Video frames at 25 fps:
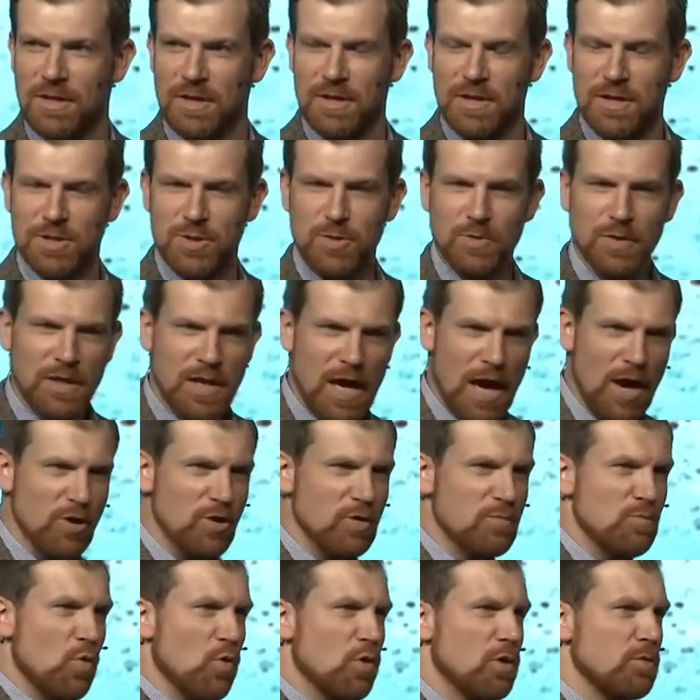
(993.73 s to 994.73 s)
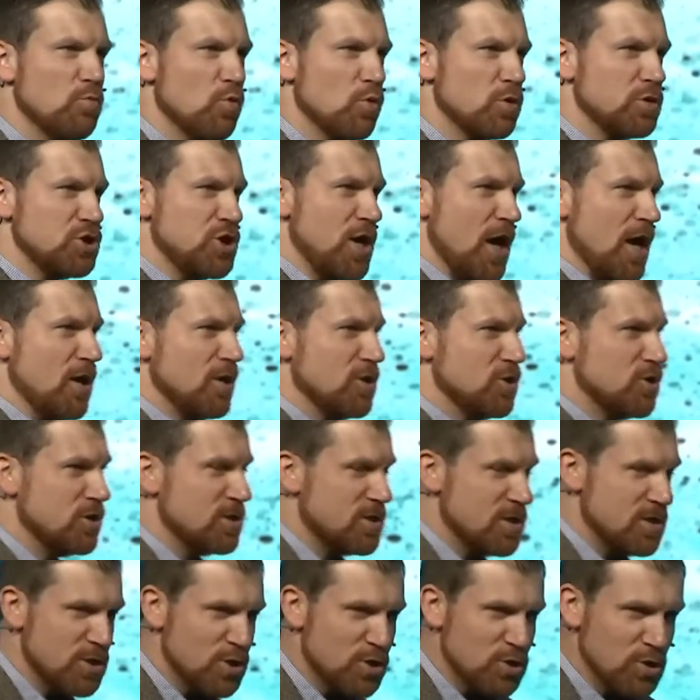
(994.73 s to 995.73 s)
As you encounter more and more challenges,
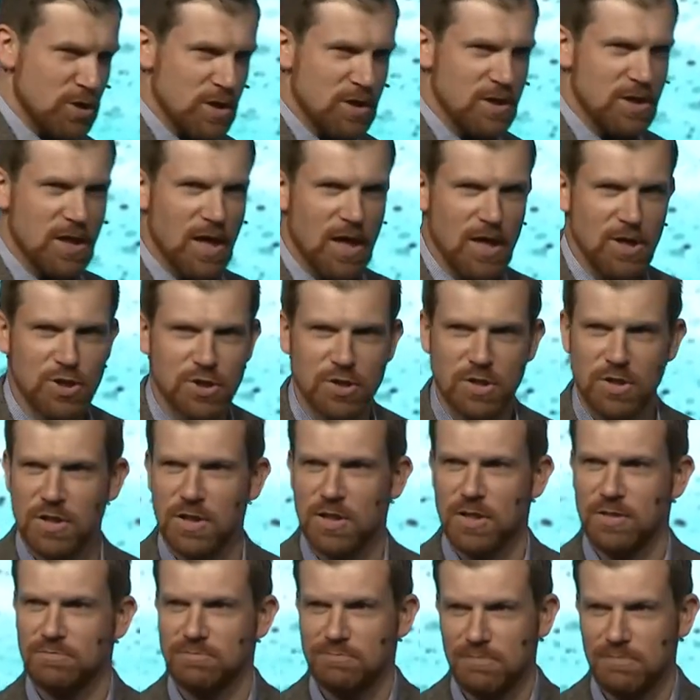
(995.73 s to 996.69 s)
it's a good indication that